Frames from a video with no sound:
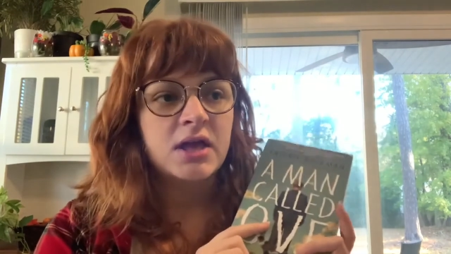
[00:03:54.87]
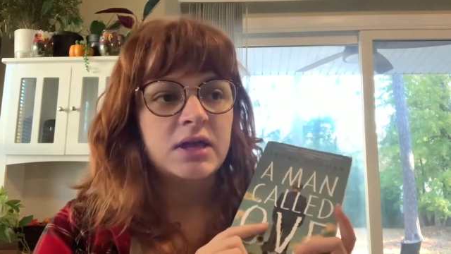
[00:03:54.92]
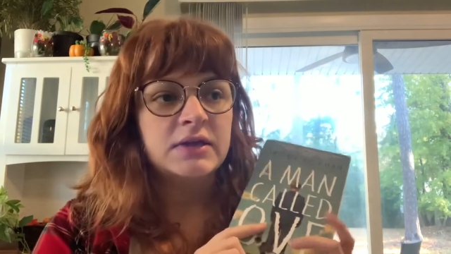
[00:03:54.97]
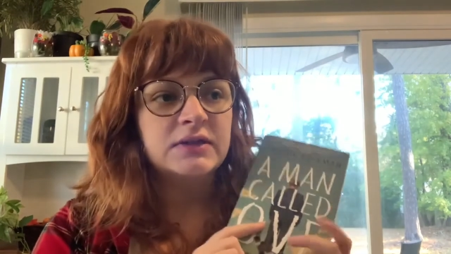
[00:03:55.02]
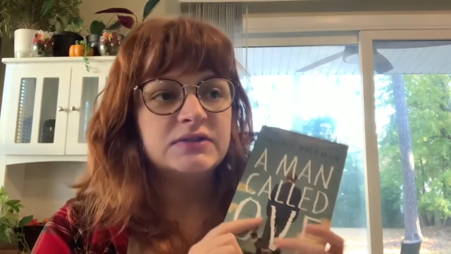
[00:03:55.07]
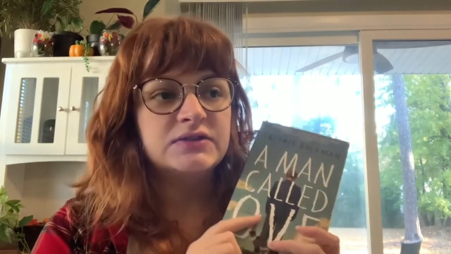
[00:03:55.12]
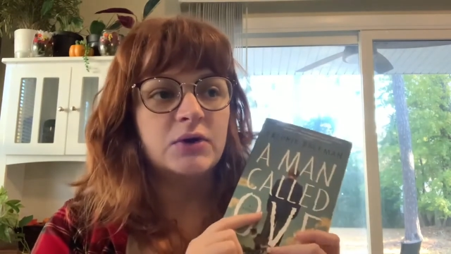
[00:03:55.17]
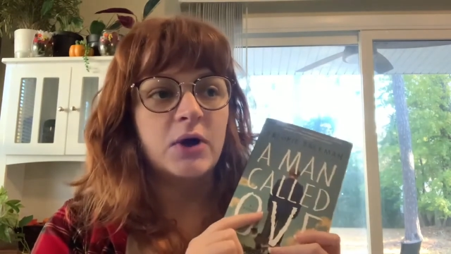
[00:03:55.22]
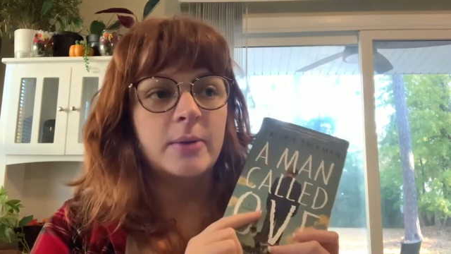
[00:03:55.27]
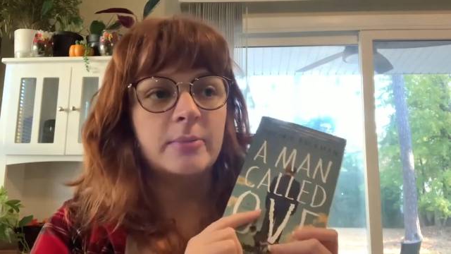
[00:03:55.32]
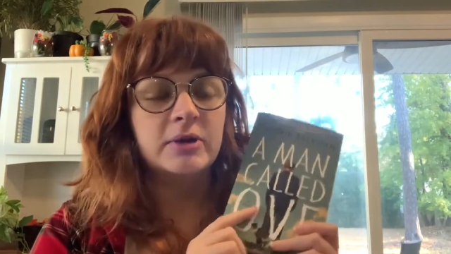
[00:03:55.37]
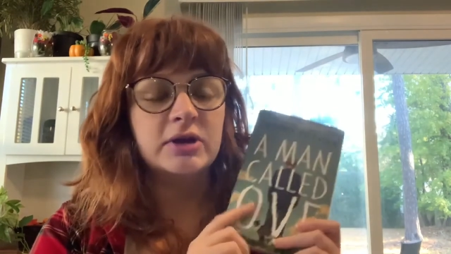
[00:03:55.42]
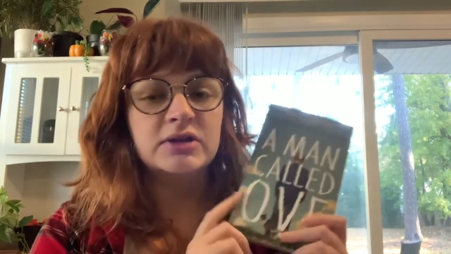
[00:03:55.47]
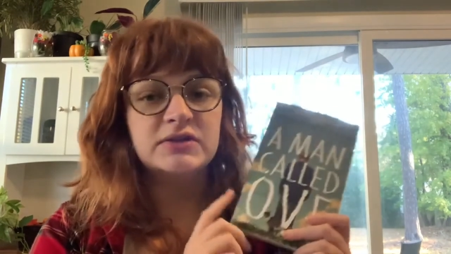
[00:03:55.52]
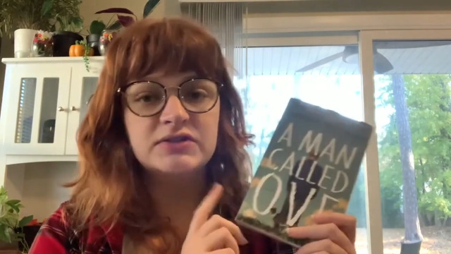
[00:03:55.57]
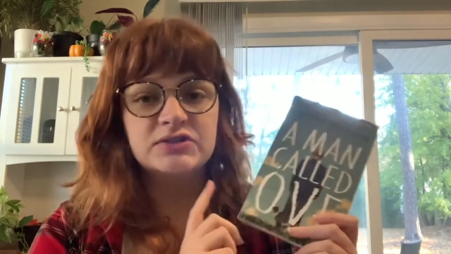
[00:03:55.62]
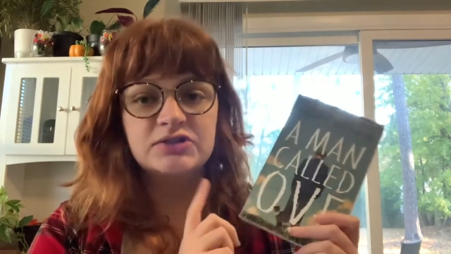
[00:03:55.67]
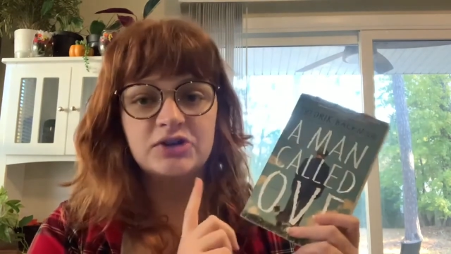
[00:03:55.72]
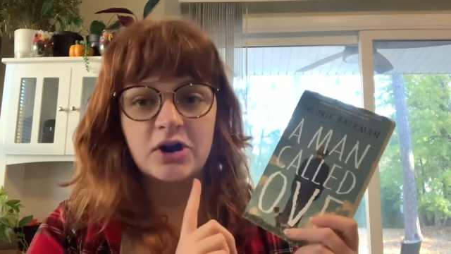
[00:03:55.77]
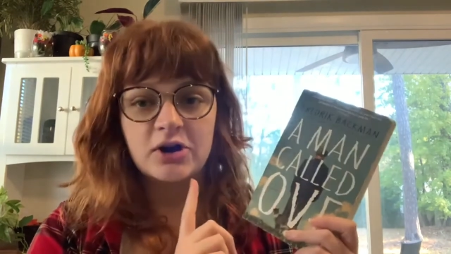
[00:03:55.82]
So I'm gonna
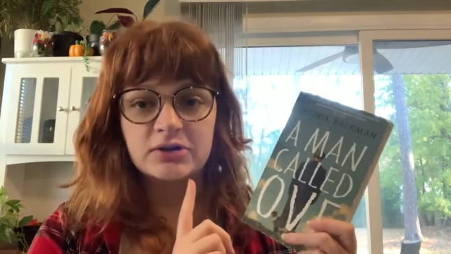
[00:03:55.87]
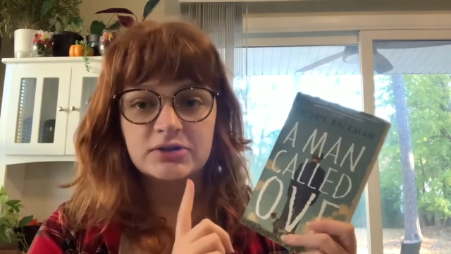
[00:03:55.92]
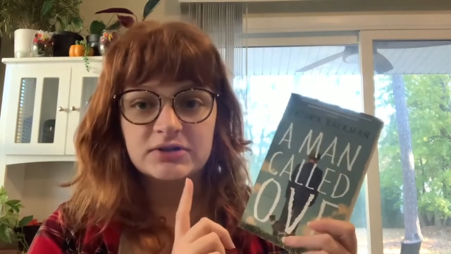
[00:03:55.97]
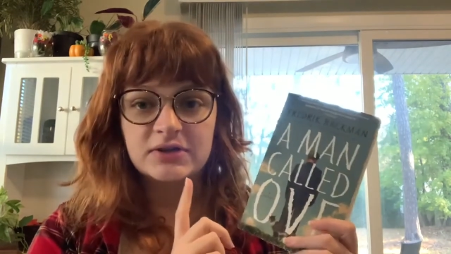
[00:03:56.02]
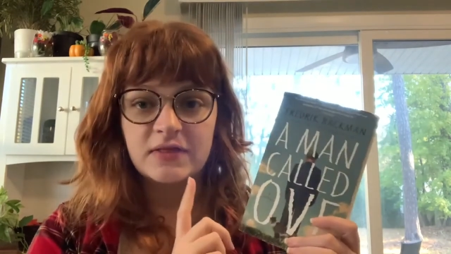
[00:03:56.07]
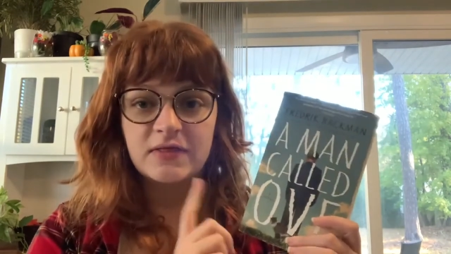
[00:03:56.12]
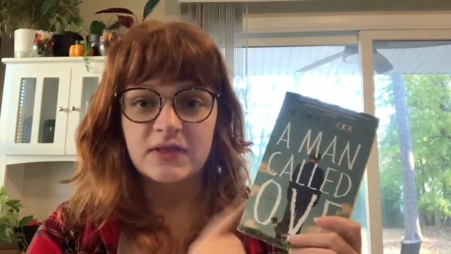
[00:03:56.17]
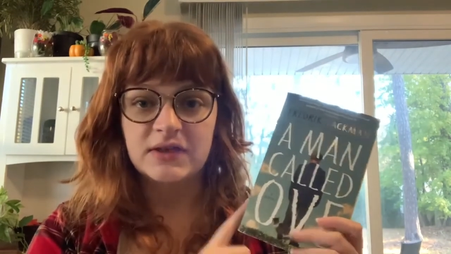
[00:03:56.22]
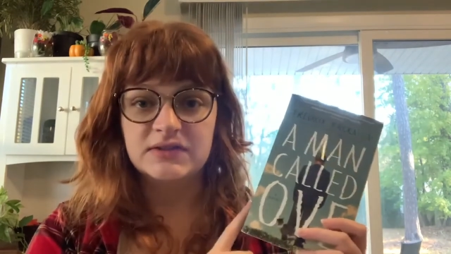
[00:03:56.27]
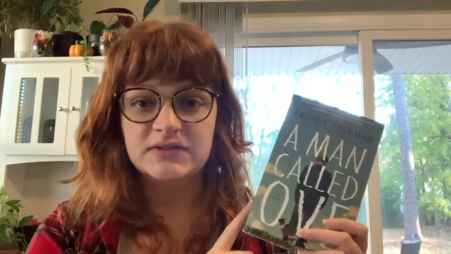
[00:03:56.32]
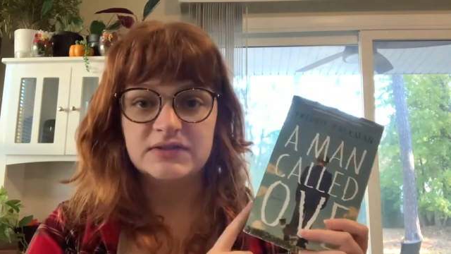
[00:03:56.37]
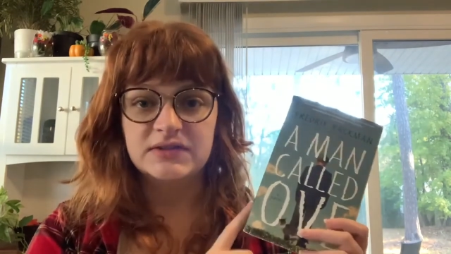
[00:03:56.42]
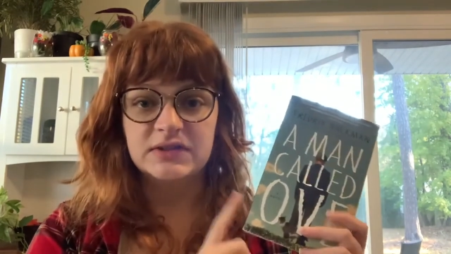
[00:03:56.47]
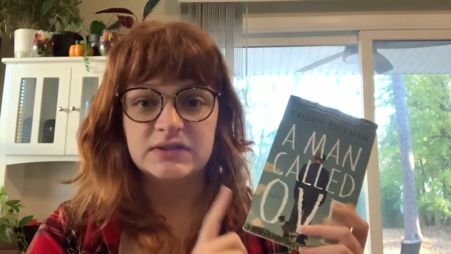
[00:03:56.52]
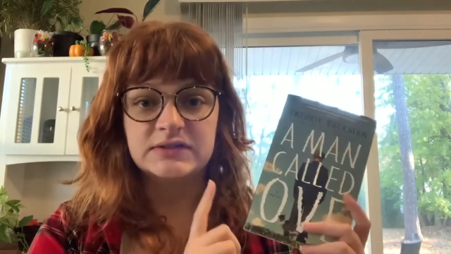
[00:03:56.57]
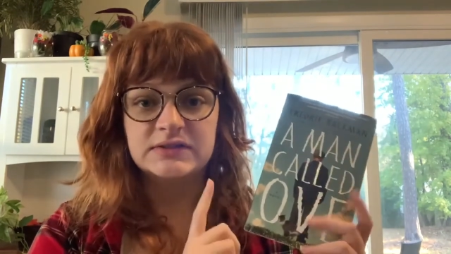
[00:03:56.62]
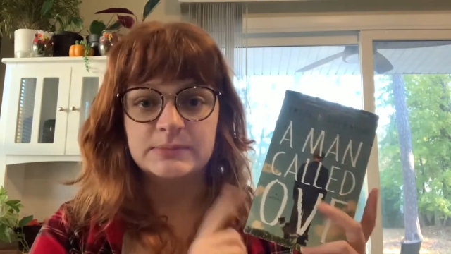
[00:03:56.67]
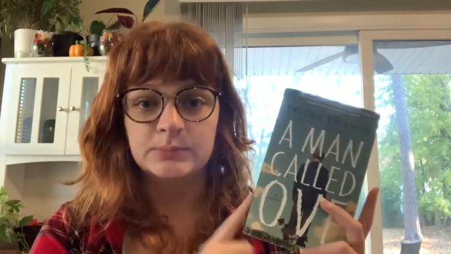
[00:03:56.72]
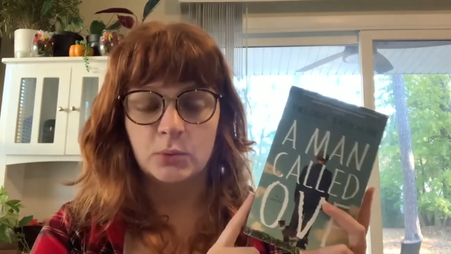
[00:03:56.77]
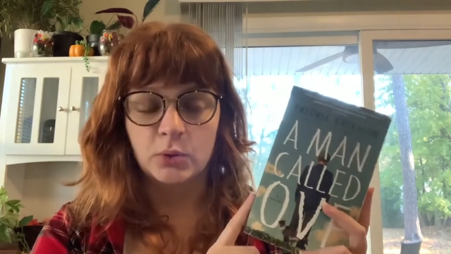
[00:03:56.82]
start
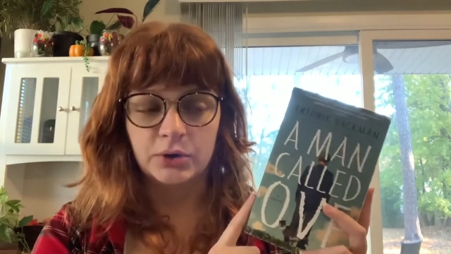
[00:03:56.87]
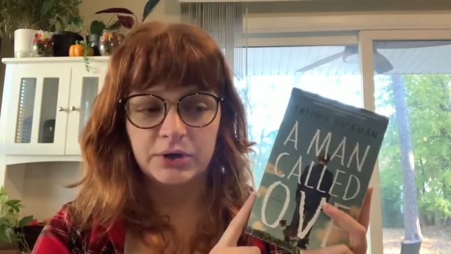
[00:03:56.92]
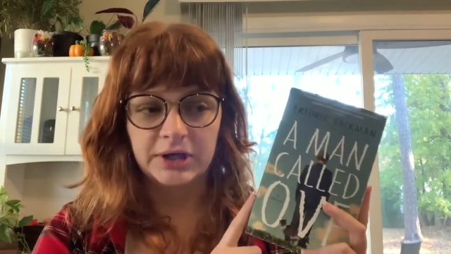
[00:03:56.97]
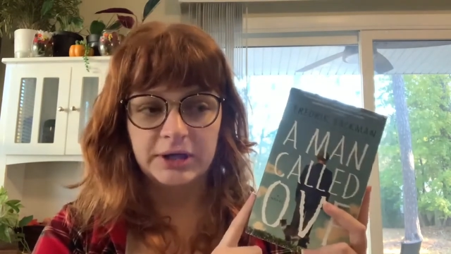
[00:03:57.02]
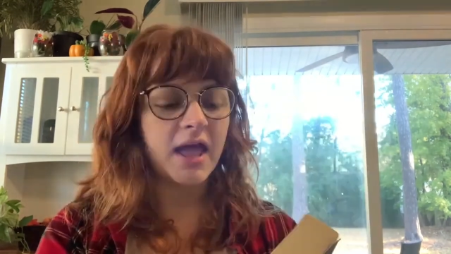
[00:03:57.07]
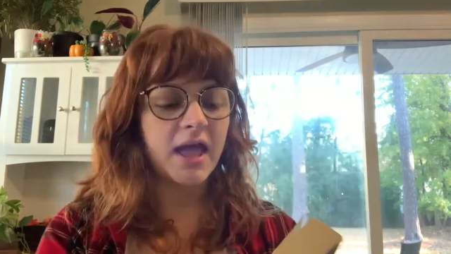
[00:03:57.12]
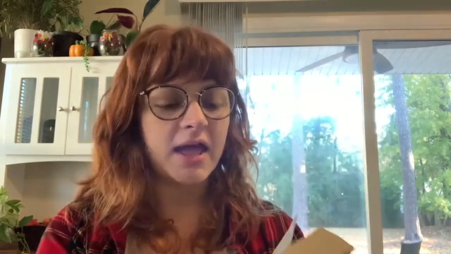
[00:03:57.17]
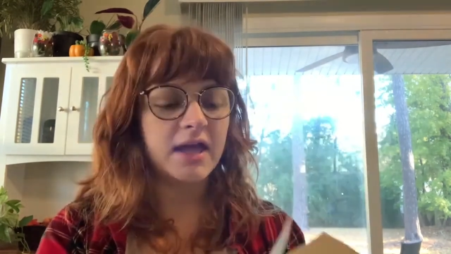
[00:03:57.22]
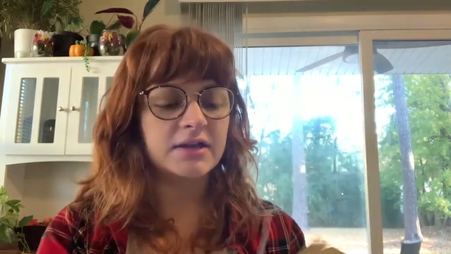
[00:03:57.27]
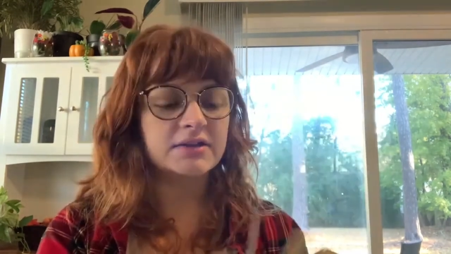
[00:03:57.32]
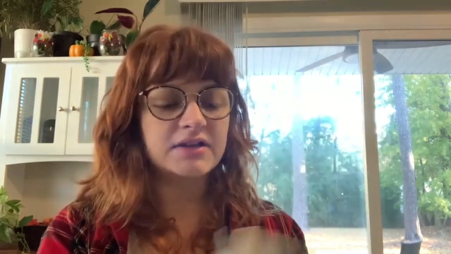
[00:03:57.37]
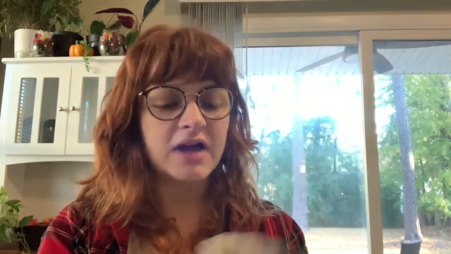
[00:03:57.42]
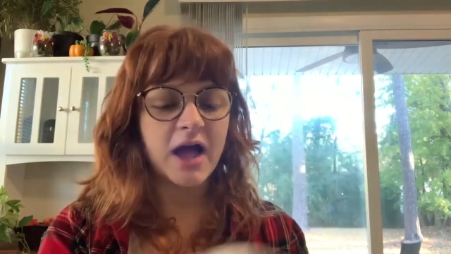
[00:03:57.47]
this morning and